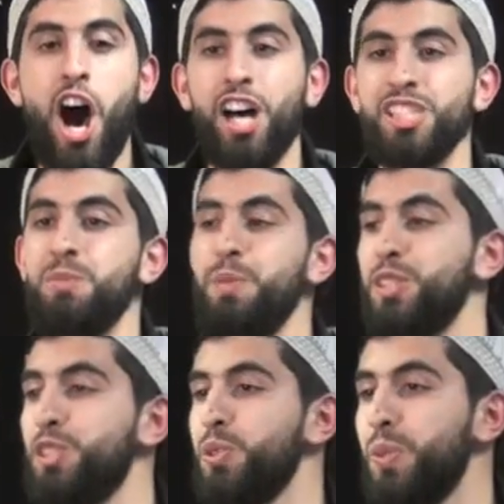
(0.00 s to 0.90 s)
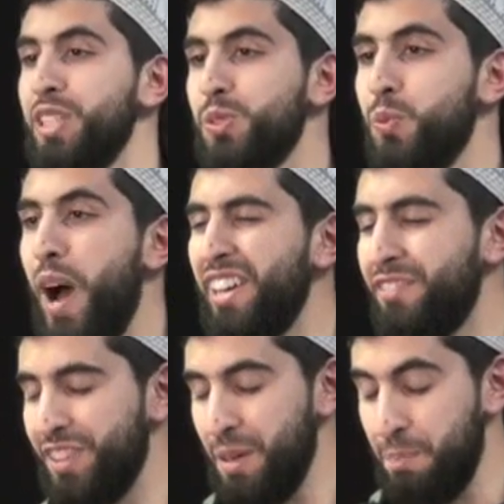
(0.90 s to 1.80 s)
husband to his
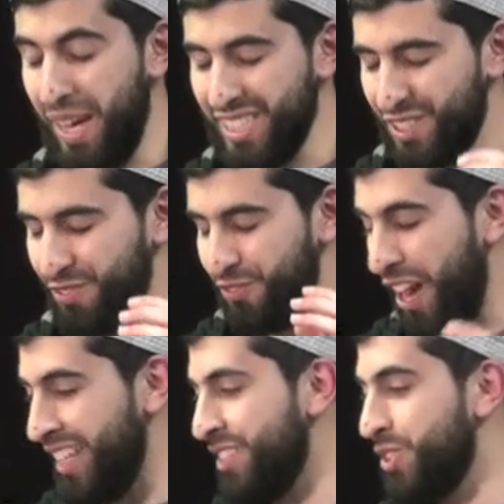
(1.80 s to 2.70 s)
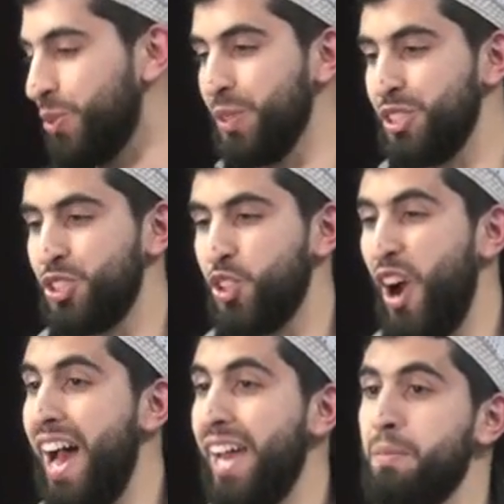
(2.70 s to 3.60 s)
wife, the best friend to his
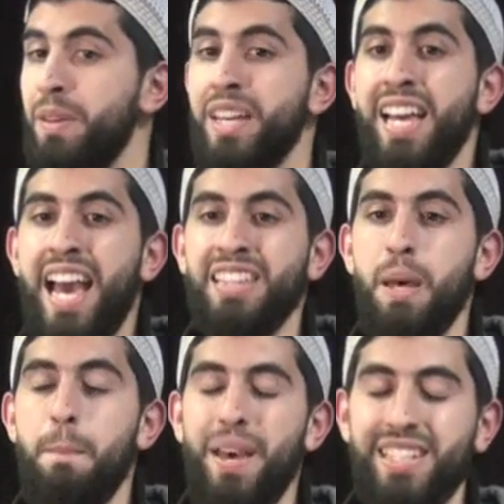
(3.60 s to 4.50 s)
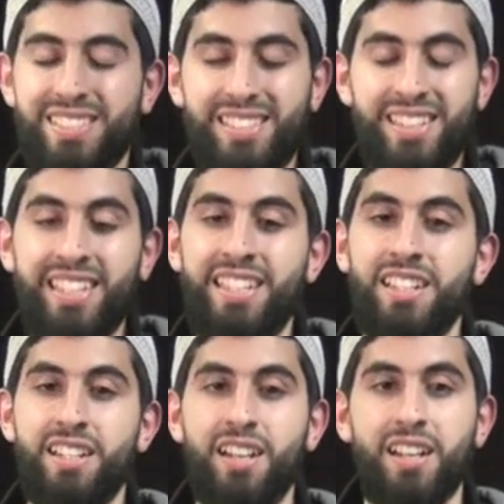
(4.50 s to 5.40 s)
tribe, and the best
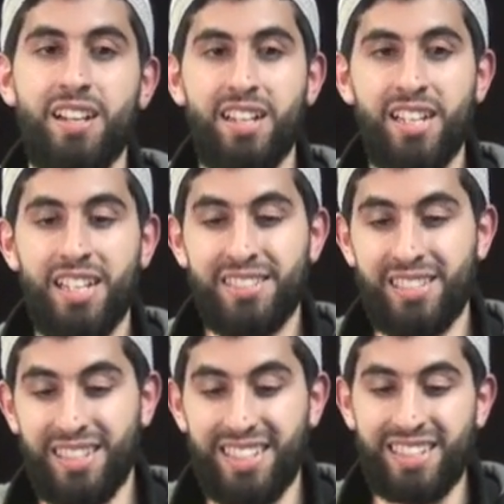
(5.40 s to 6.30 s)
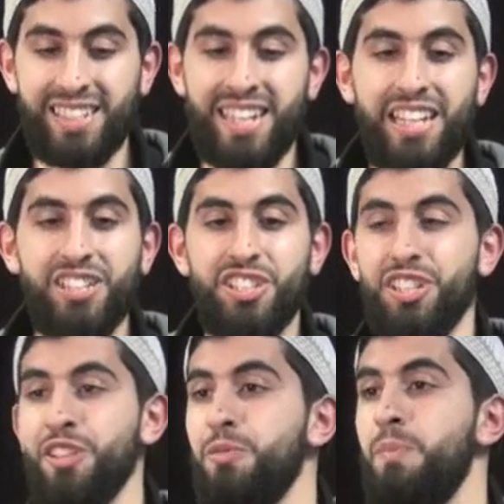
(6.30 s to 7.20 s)
leader to lead a
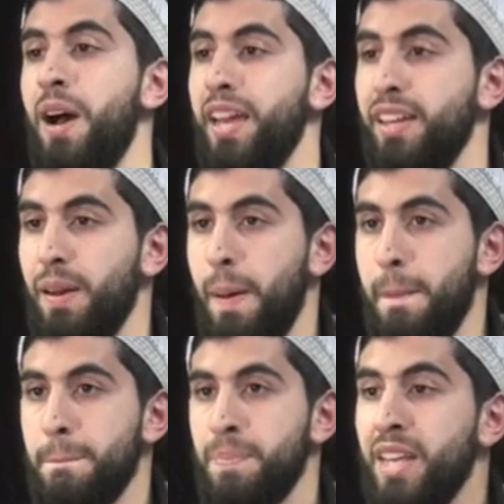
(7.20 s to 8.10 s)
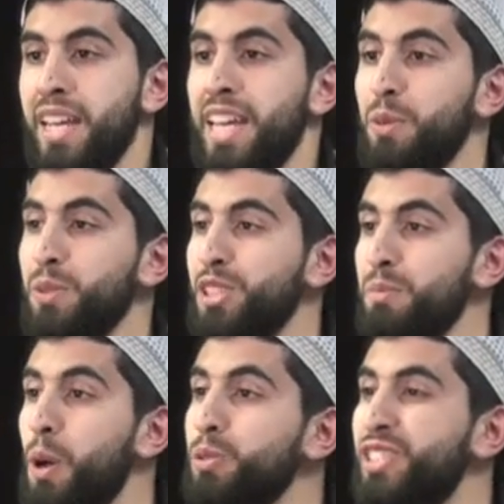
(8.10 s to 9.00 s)
nation of might. He was
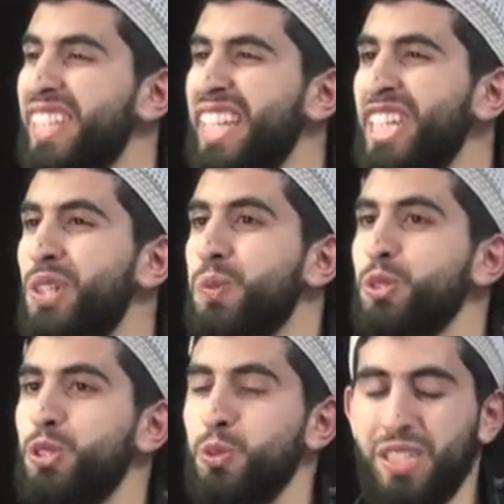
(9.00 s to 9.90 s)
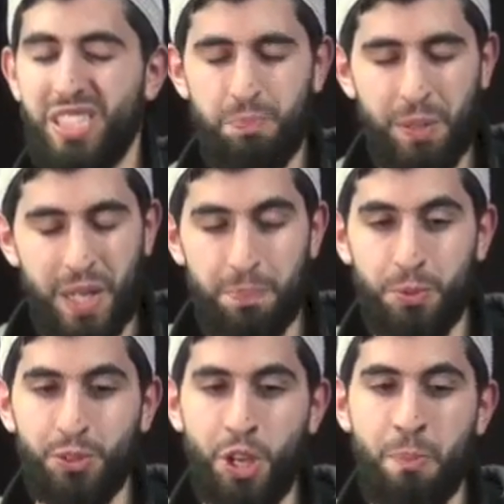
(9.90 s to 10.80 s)
the most equal to his
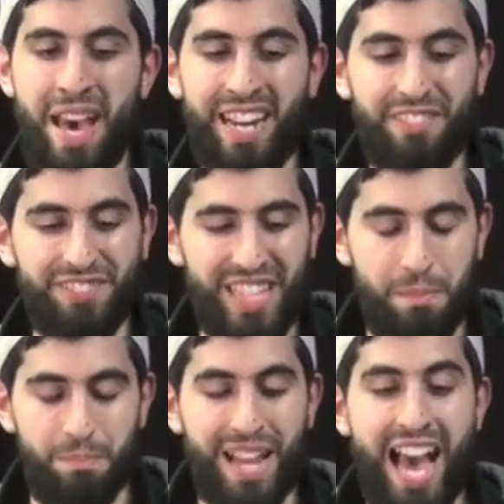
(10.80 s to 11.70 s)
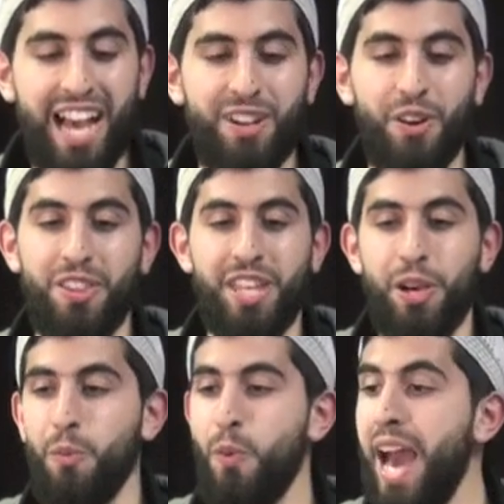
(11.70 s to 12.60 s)
people, no matter if they're black or
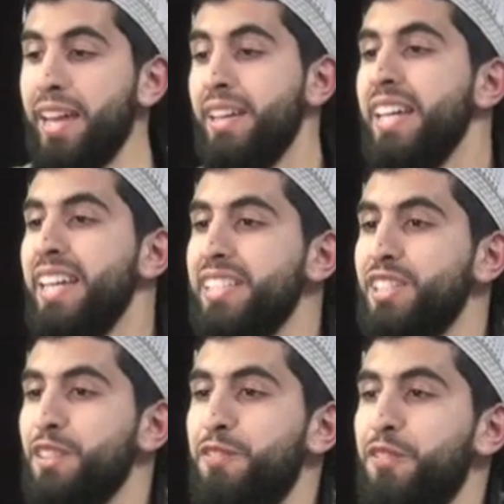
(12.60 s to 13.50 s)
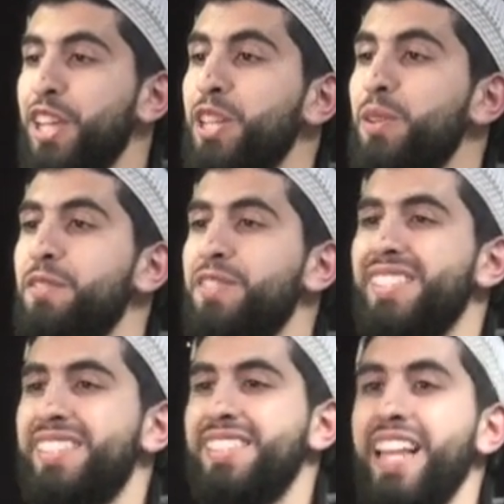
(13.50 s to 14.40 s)
they're white. He's the freer of
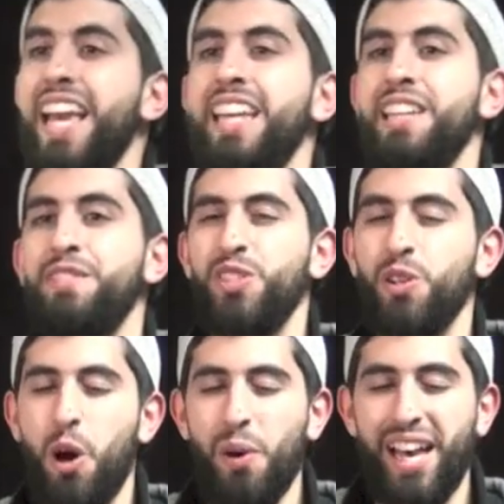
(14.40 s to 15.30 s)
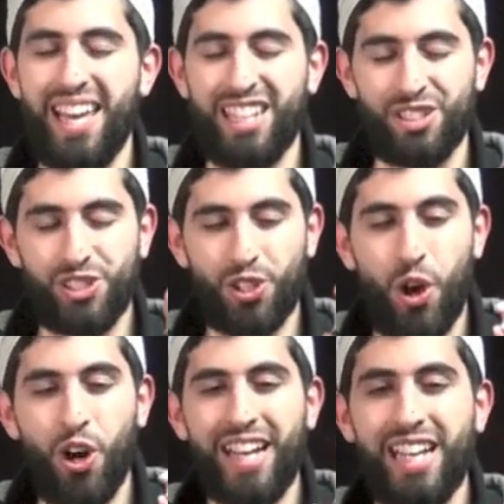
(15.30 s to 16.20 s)
the slave, so go ahead and
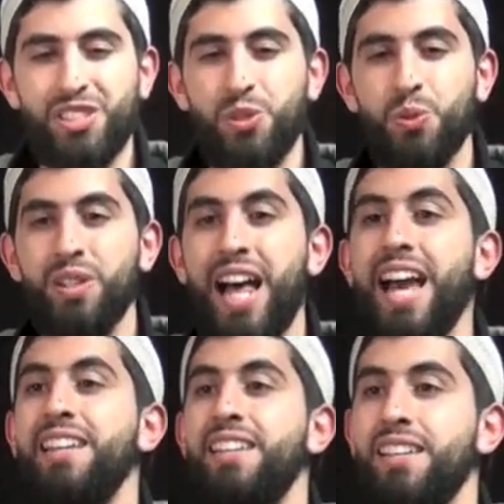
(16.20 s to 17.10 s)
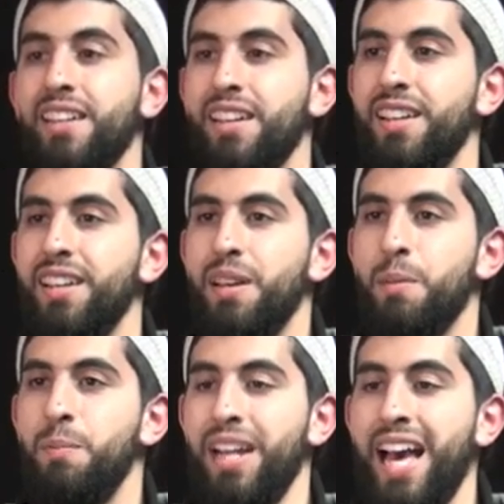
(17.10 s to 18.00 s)
talk as you like.
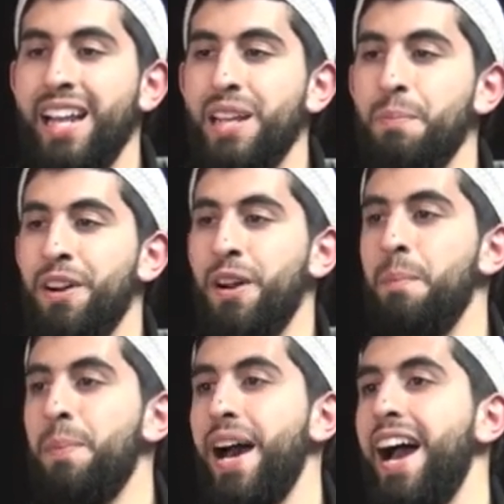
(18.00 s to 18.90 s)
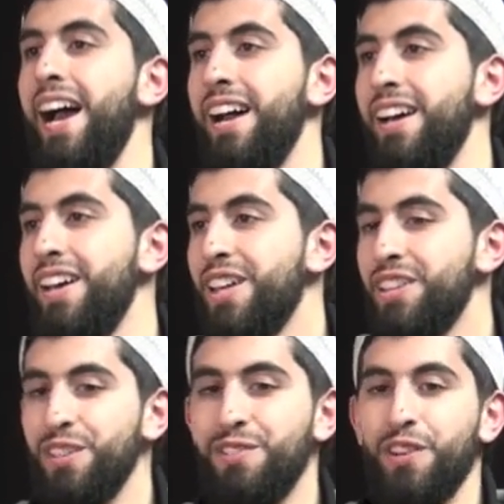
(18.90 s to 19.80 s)
Bilal ibn Rabah,
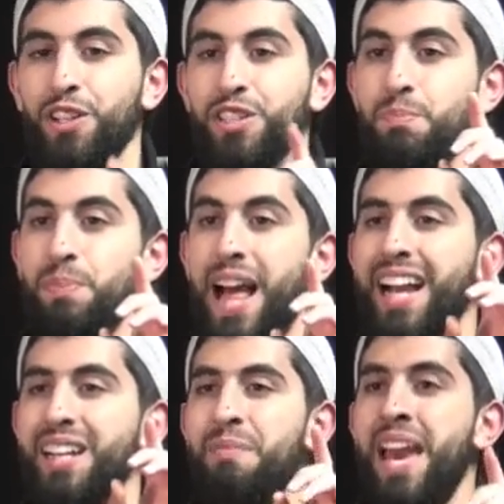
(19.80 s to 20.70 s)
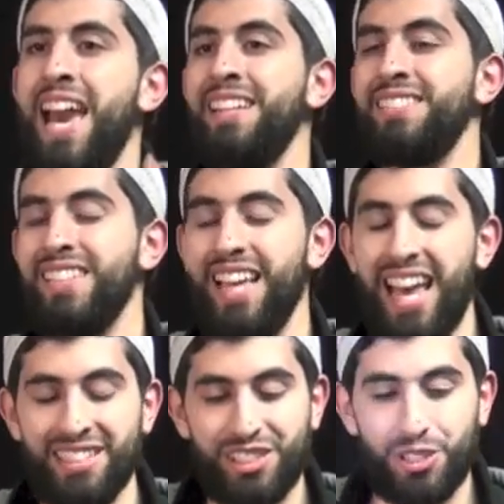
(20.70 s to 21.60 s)
the first black man to
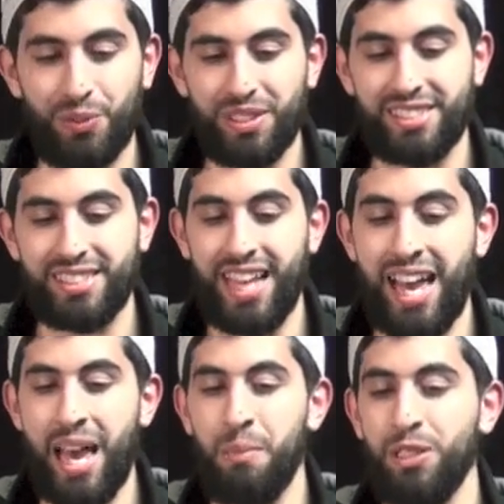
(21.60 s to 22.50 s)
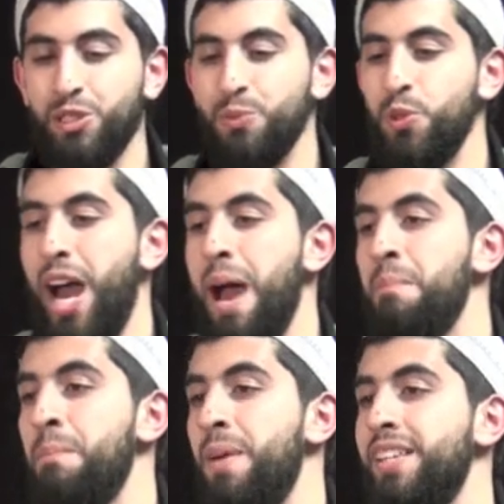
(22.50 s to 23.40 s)
enter Islam and to
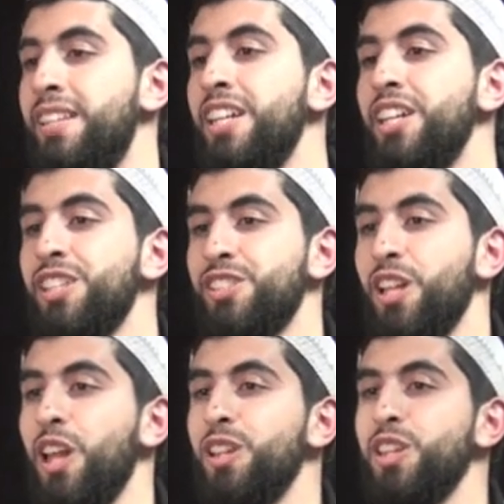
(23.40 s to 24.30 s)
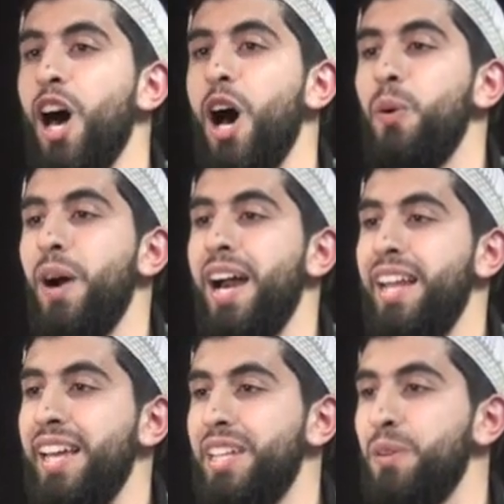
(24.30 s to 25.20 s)
Muhammad sallallahu
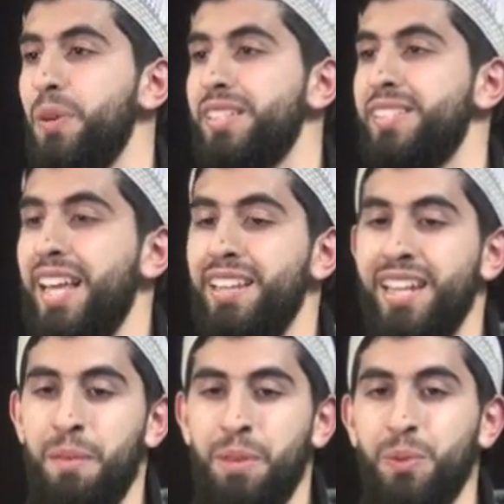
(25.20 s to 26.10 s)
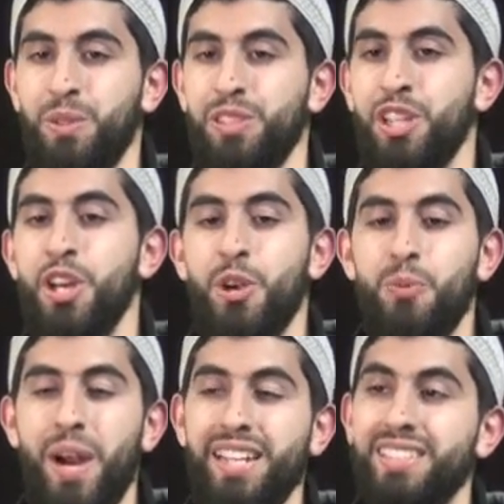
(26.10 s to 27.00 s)
alayhi wa sallam, he was
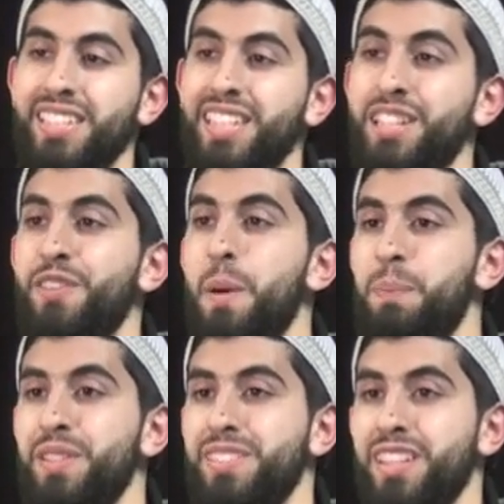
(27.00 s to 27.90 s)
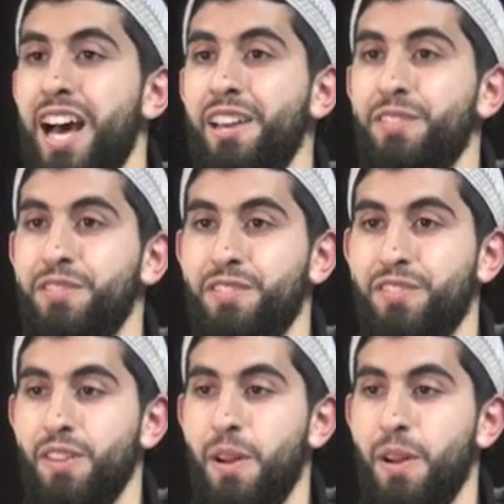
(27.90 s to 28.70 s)
ready to give up his life.